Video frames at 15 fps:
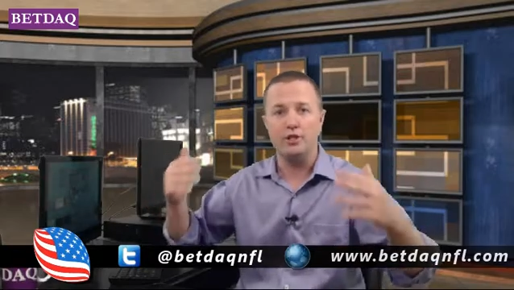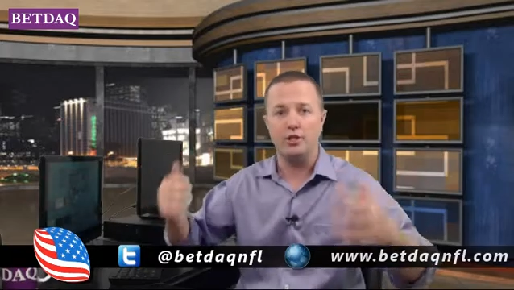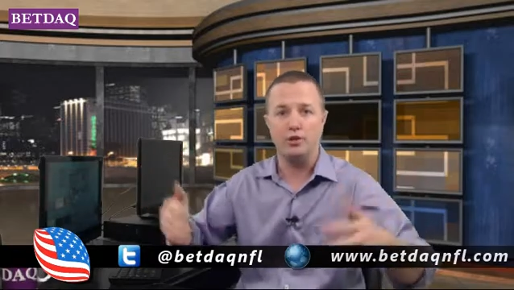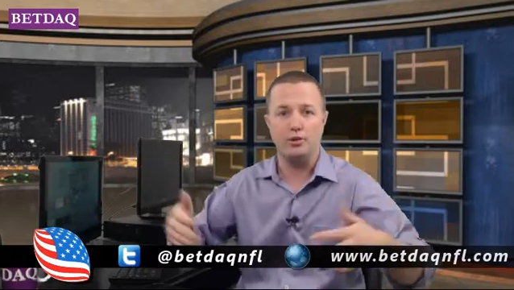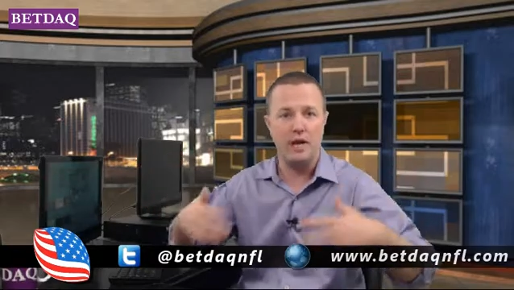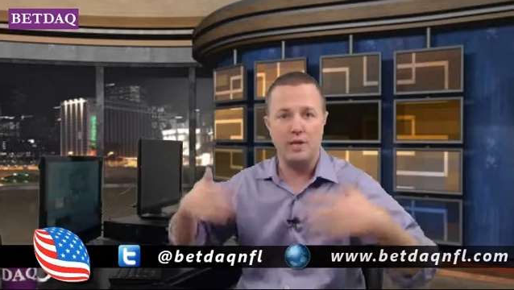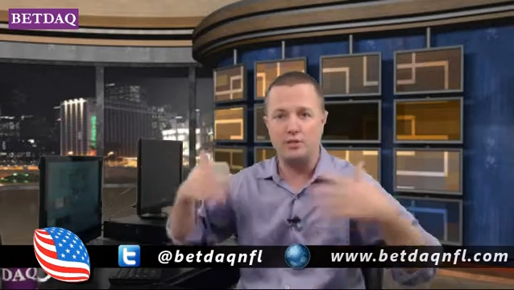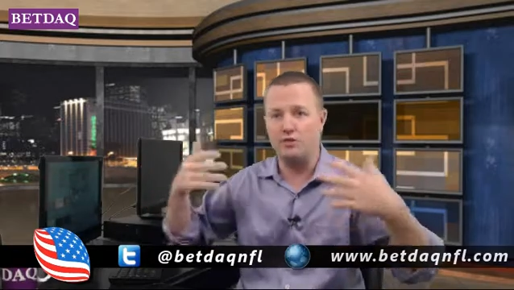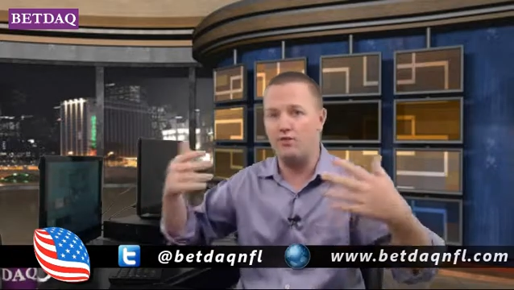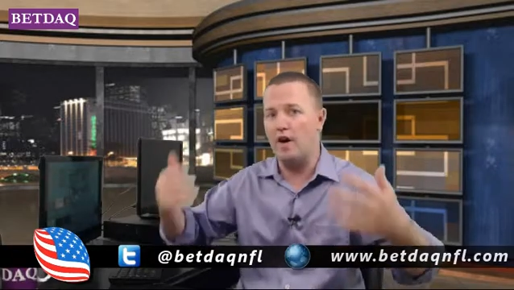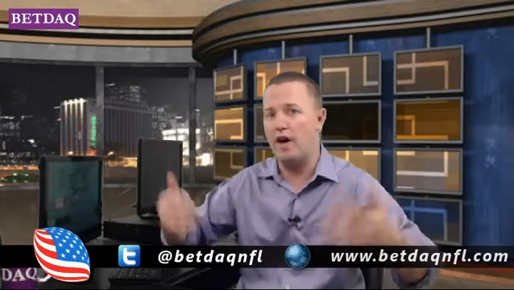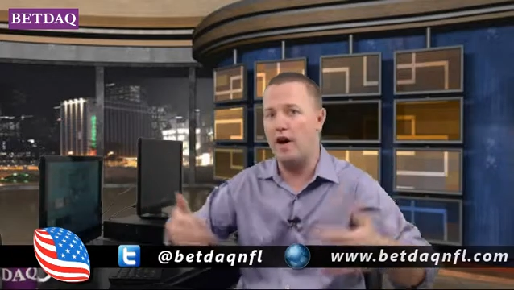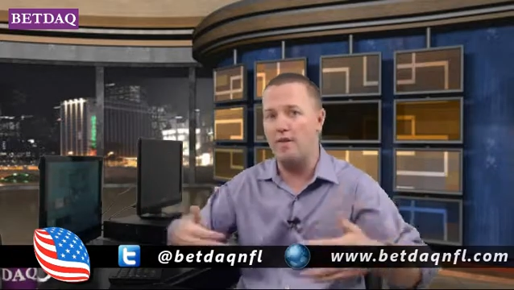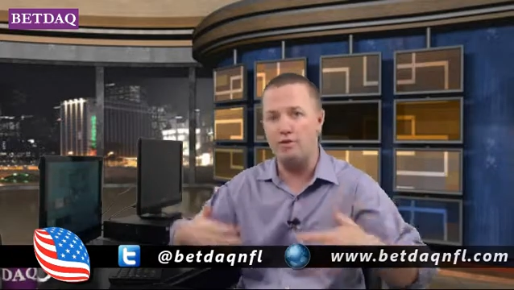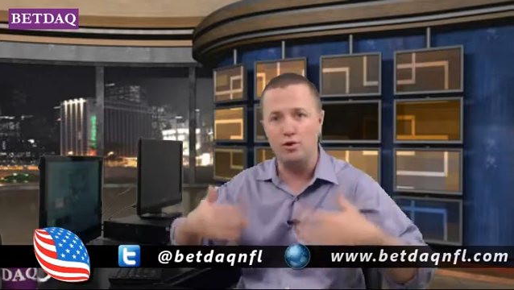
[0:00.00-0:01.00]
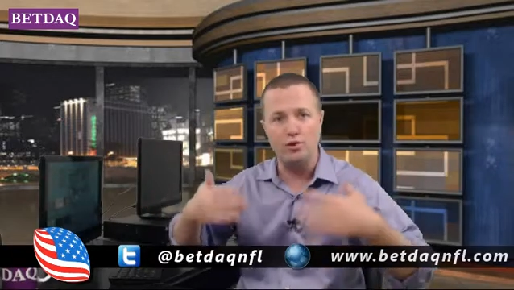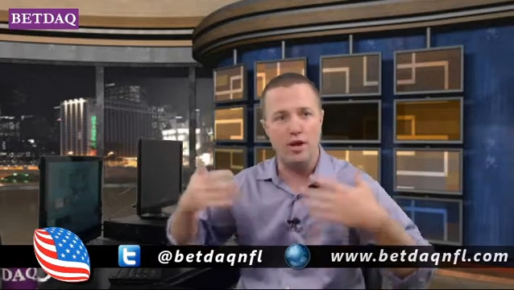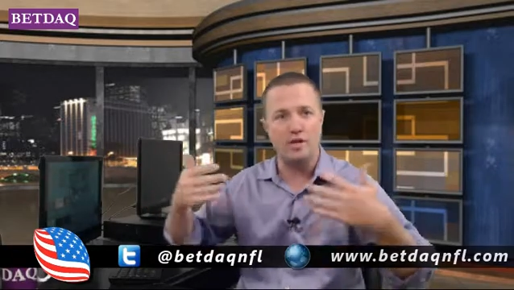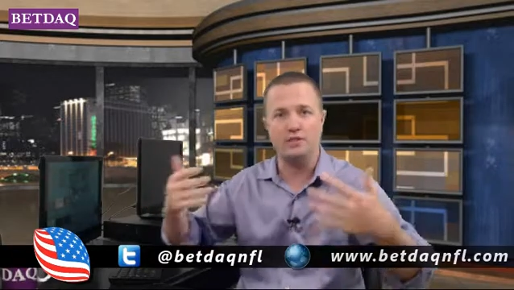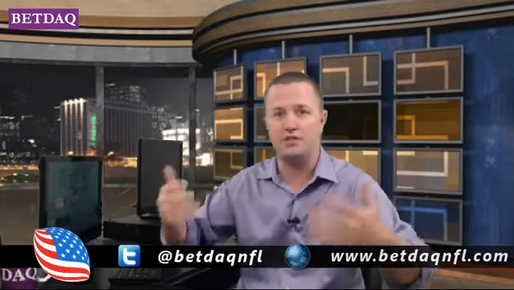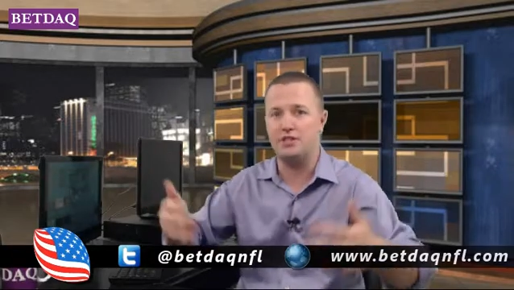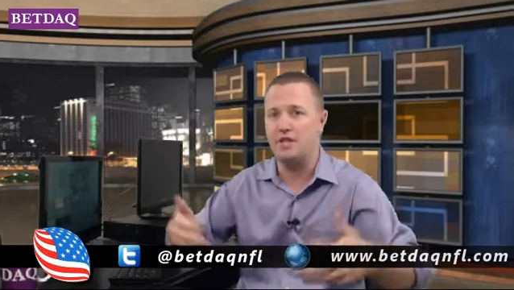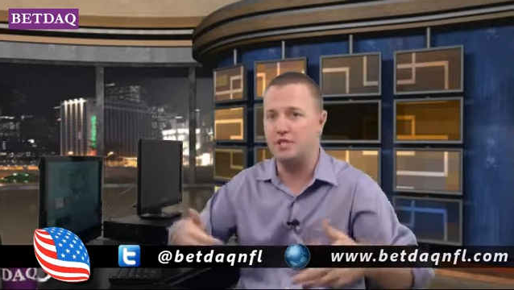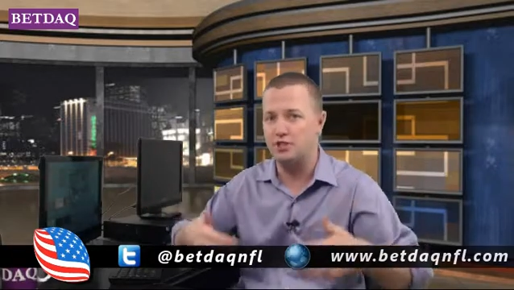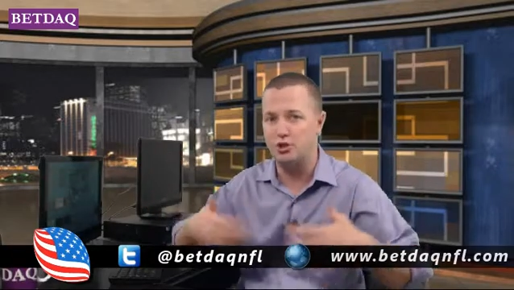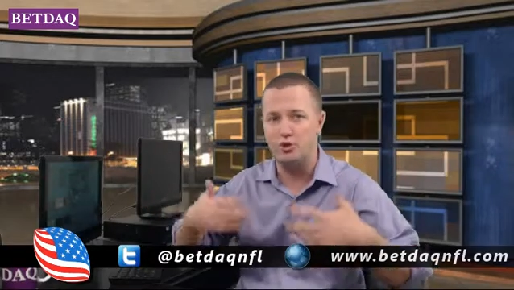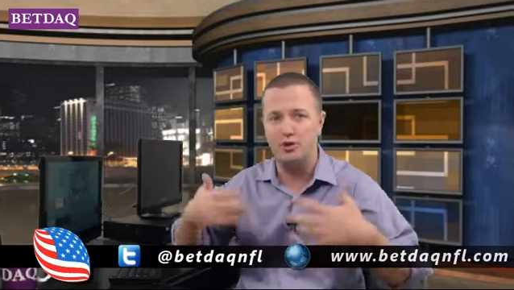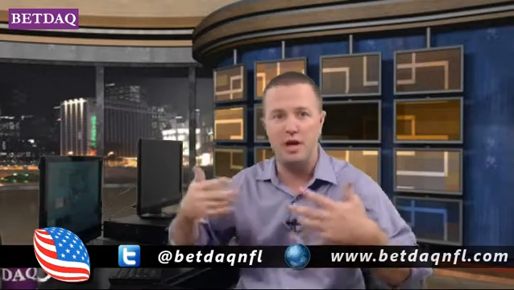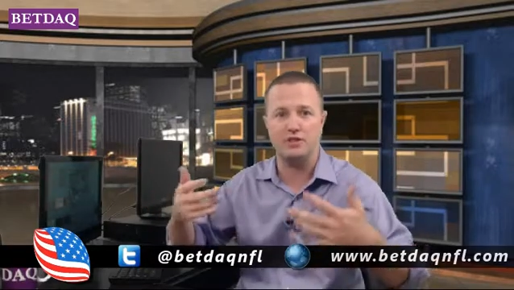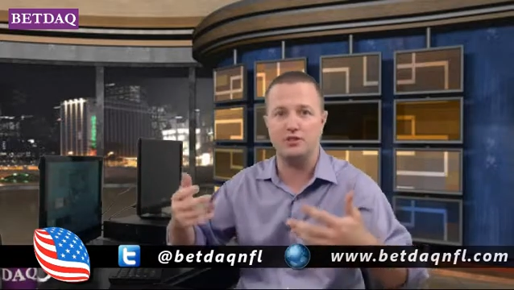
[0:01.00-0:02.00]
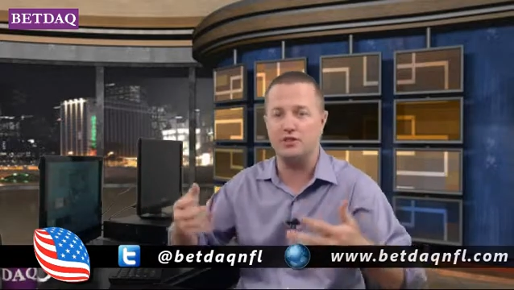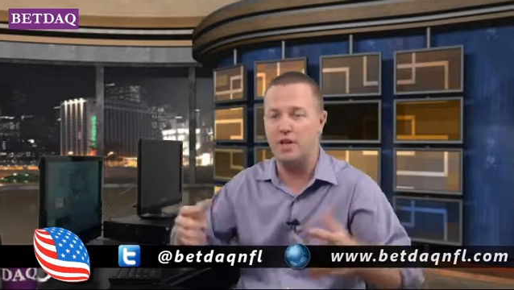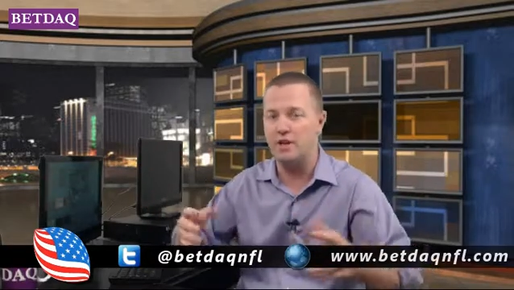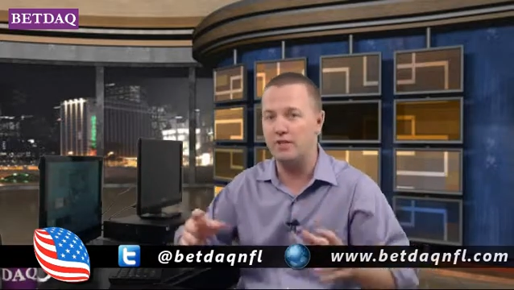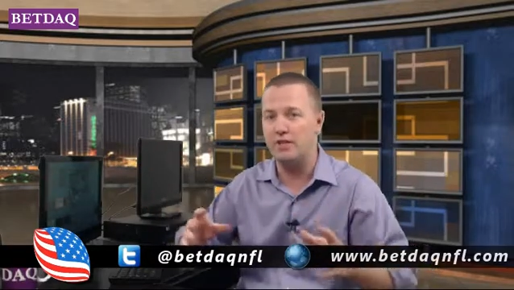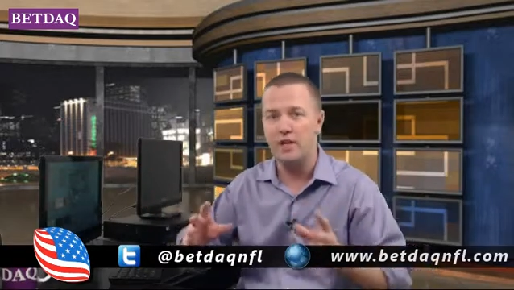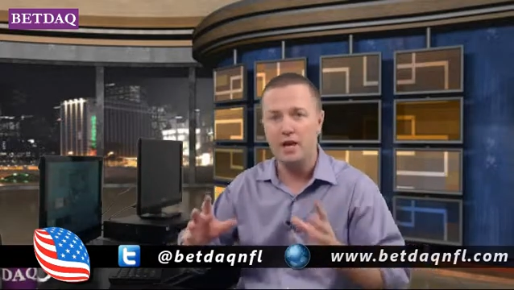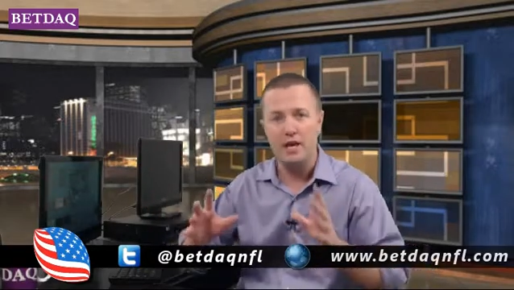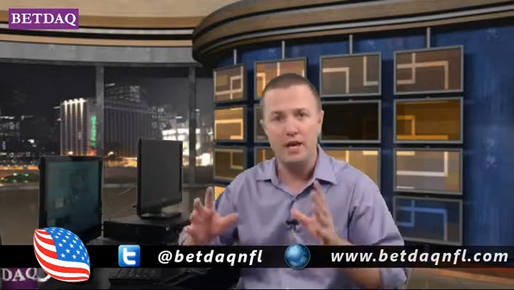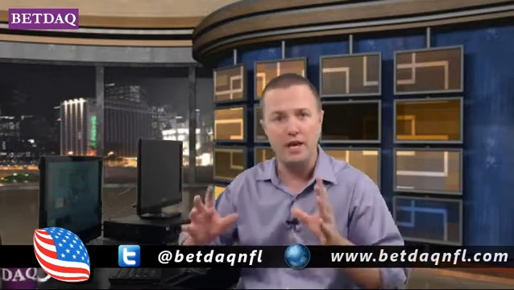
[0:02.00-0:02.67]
2005, 2006, 2007,